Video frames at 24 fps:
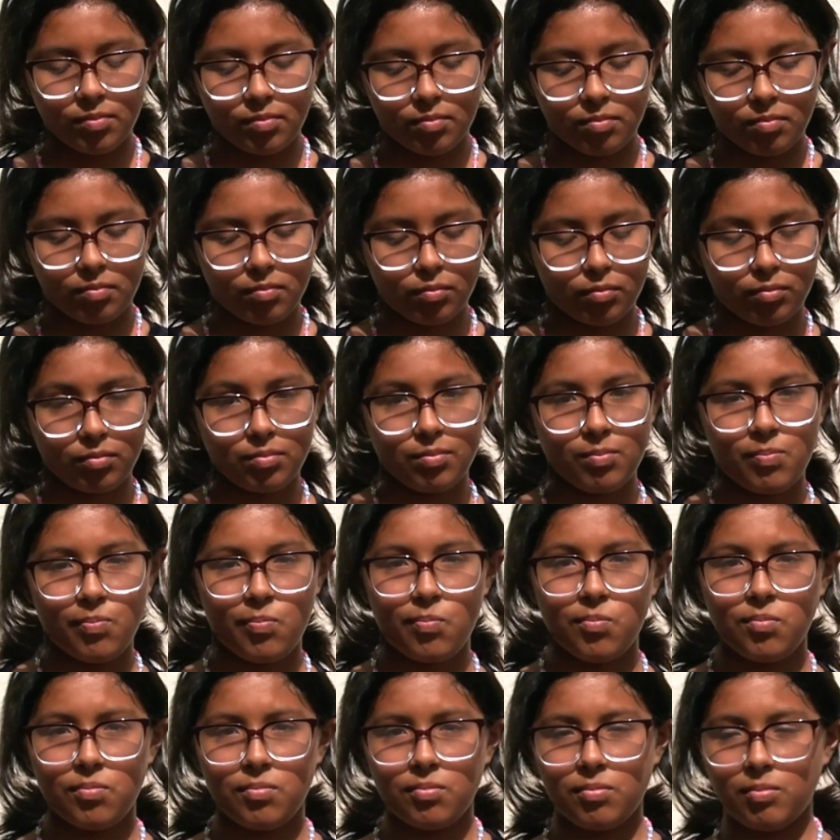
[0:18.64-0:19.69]

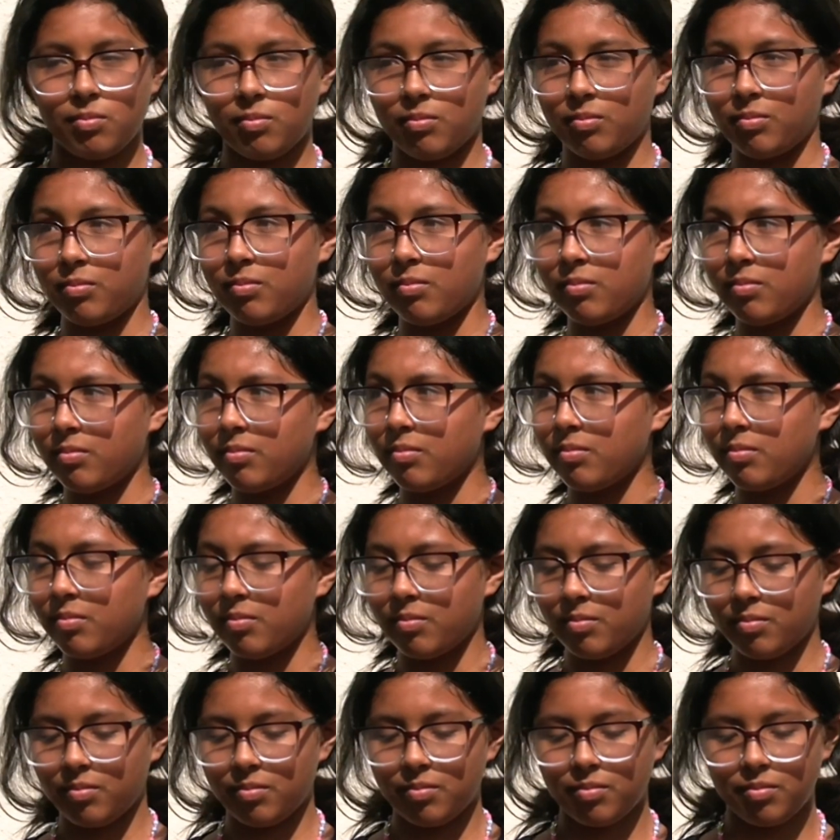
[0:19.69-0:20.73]

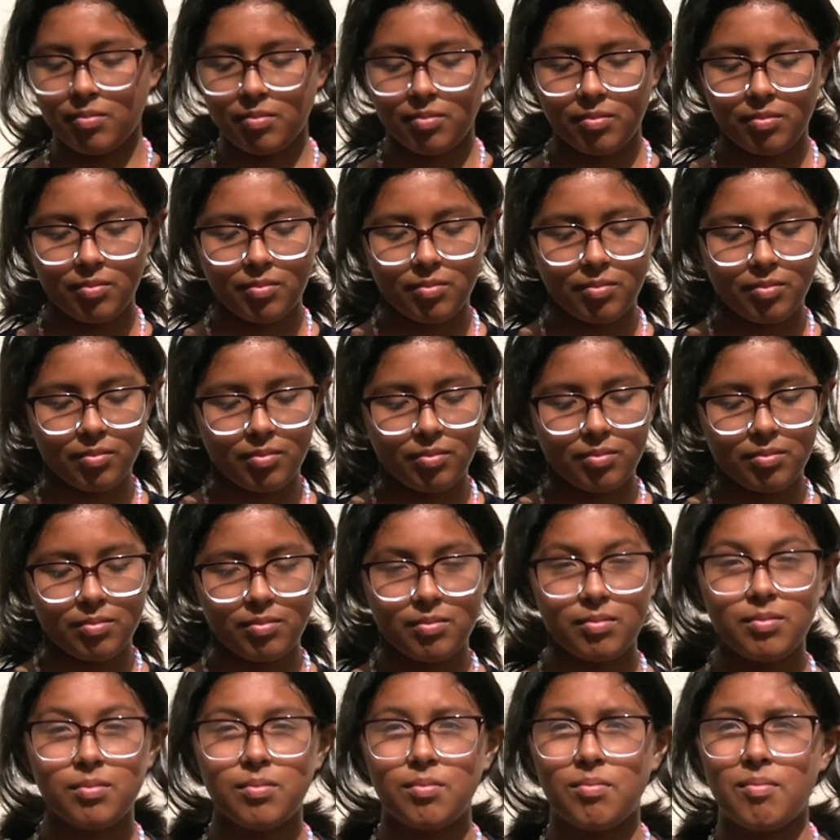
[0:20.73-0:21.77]

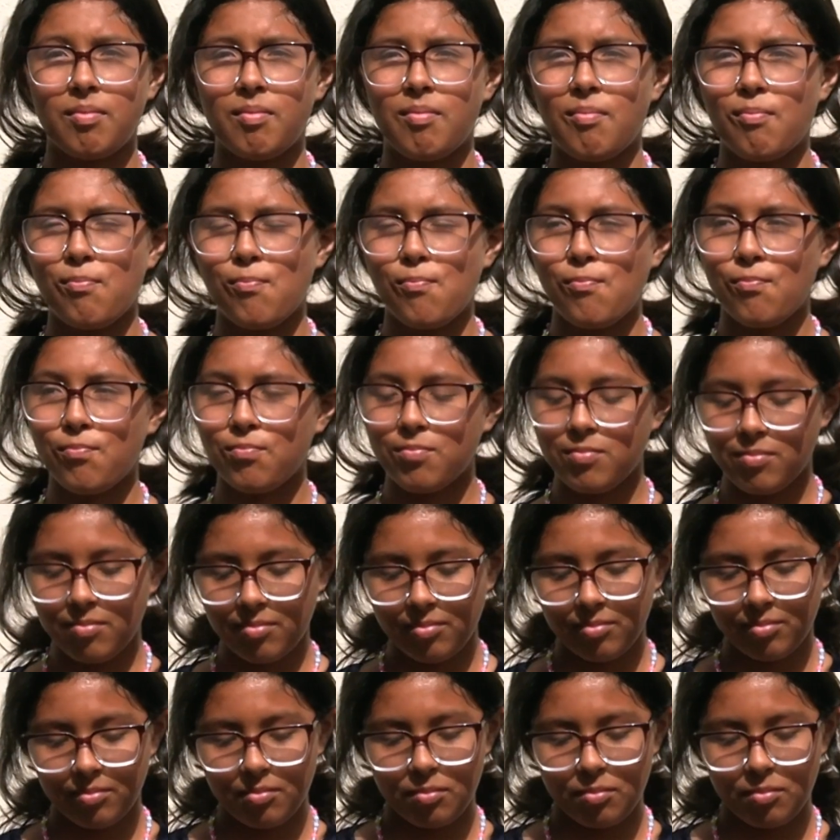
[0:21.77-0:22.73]
[no speech]